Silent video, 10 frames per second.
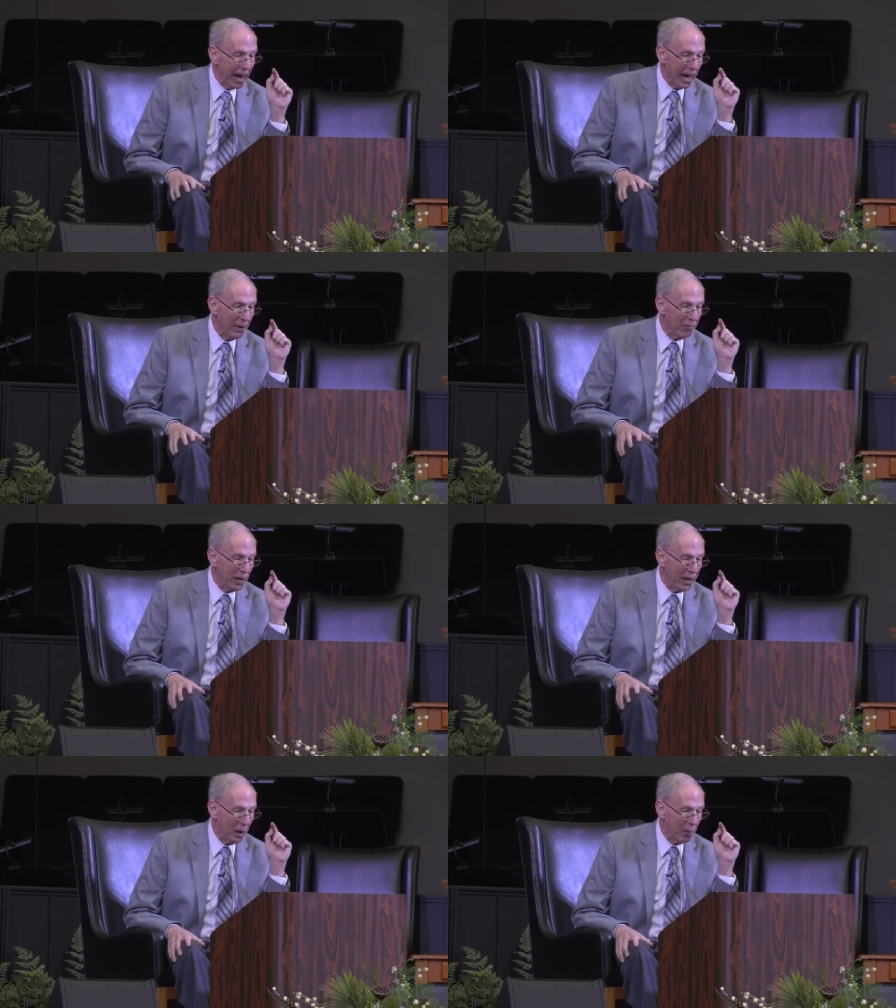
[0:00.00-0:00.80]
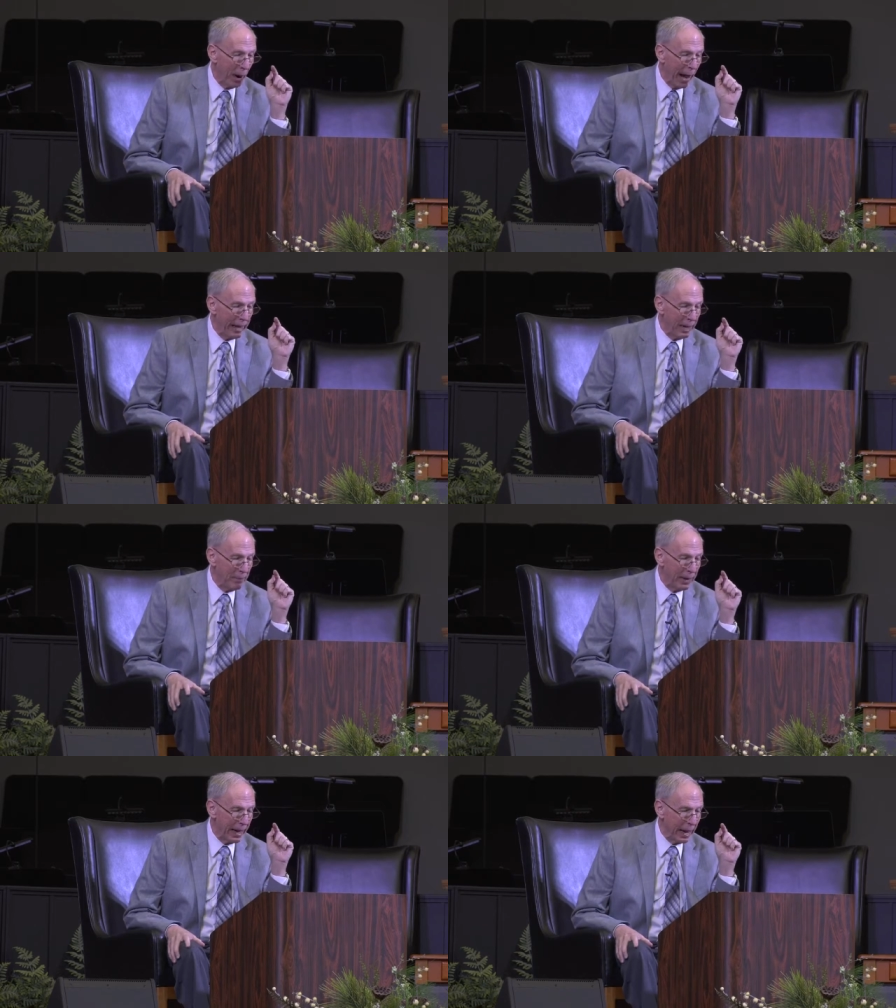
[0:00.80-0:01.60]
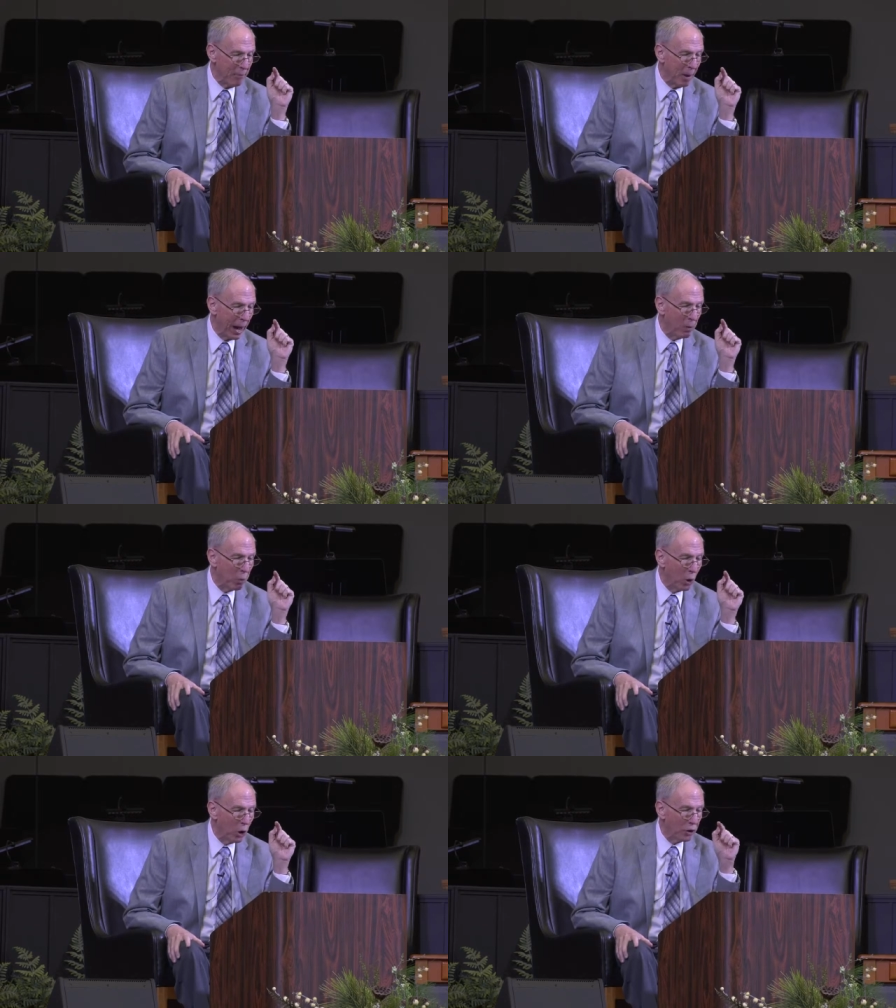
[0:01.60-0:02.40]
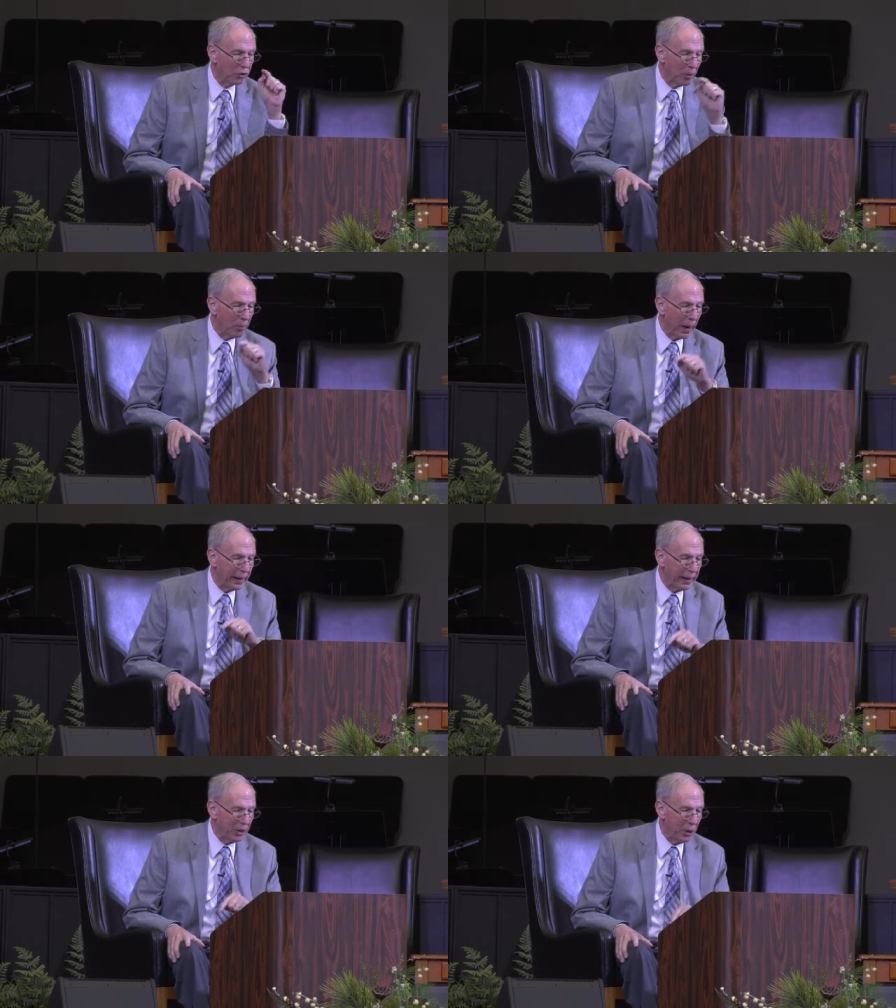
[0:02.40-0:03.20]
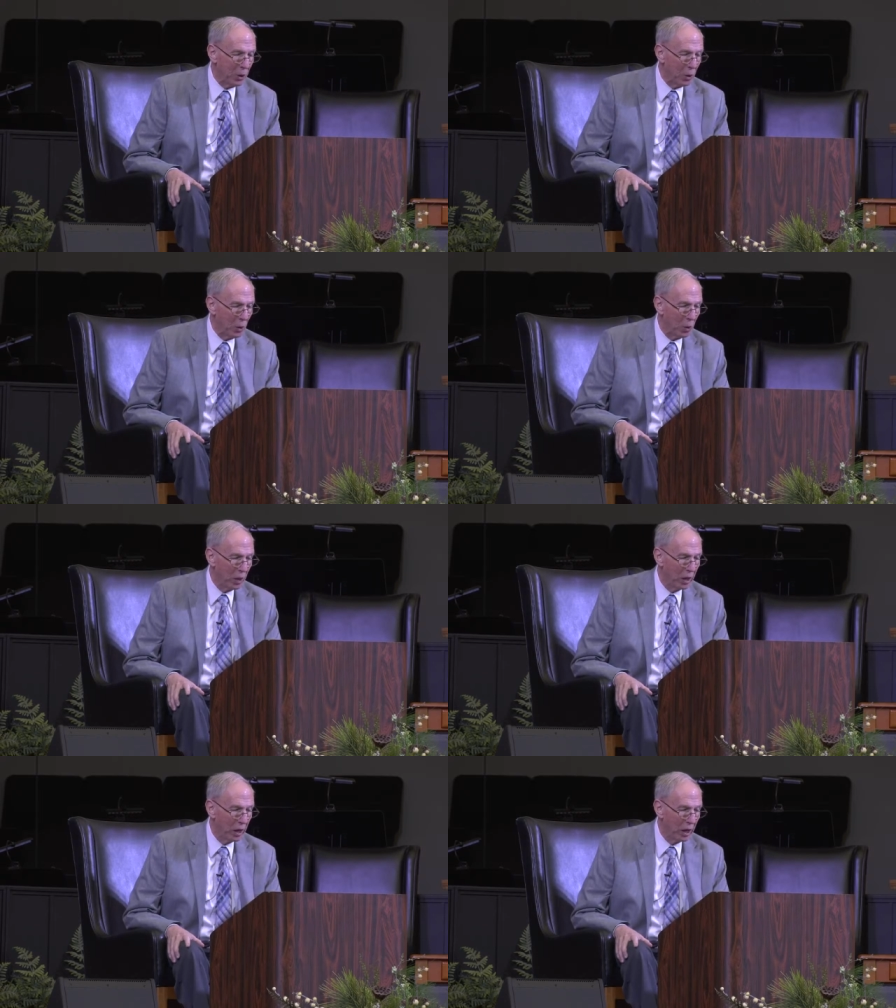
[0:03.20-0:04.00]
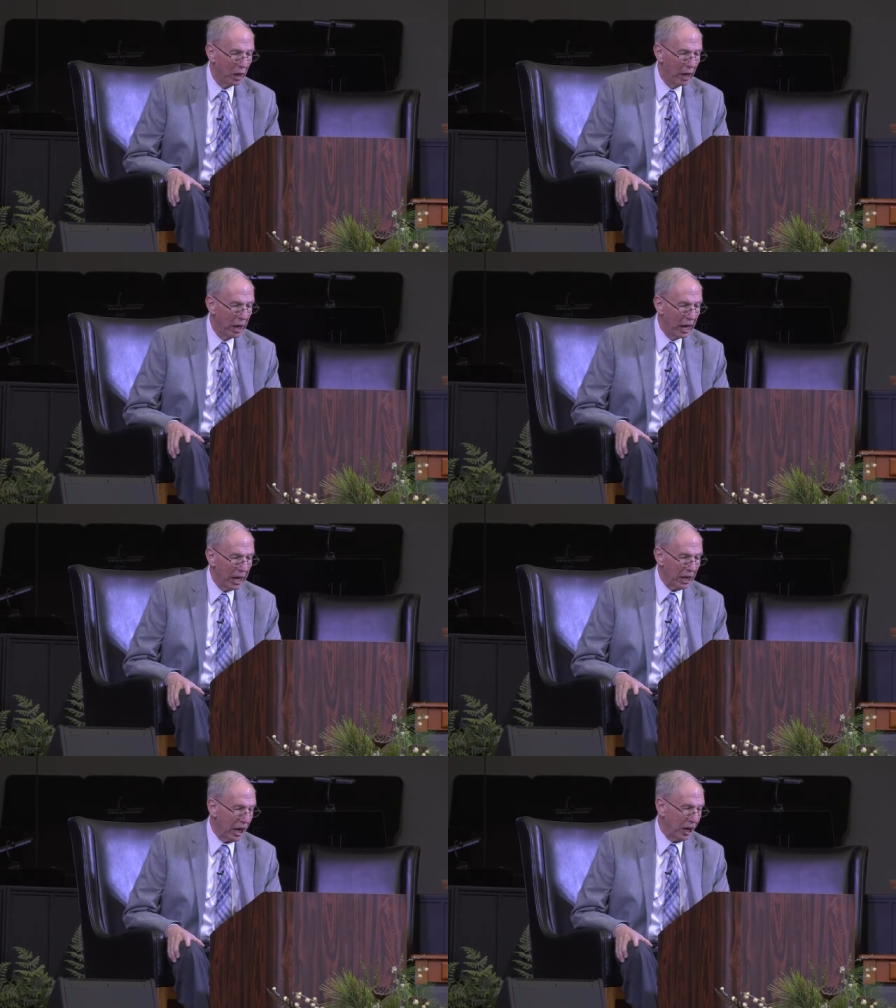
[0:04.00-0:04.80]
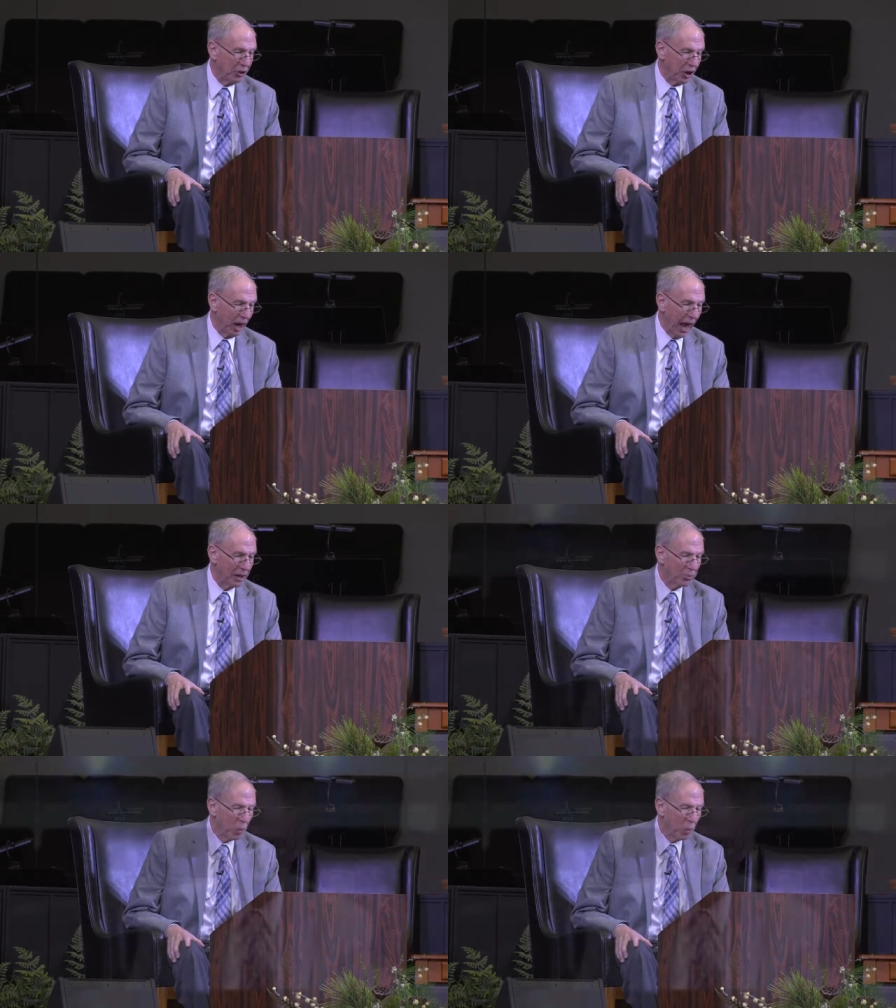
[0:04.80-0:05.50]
if ye abide in me and my words abide in you, ye shall ask